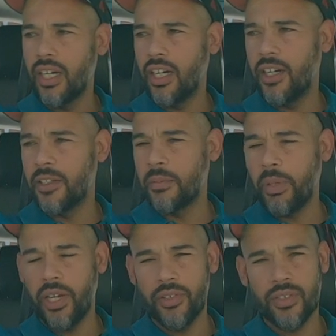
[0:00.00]
Uh, the
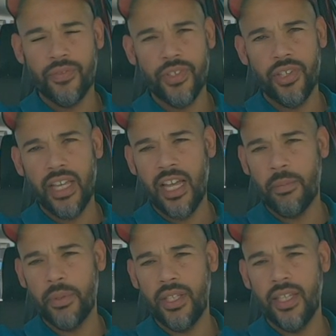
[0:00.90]
parents are very
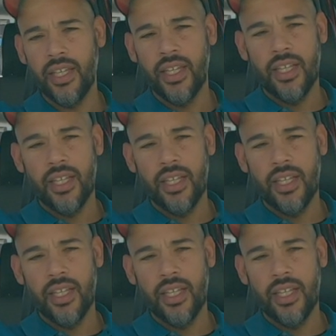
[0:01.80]
happy,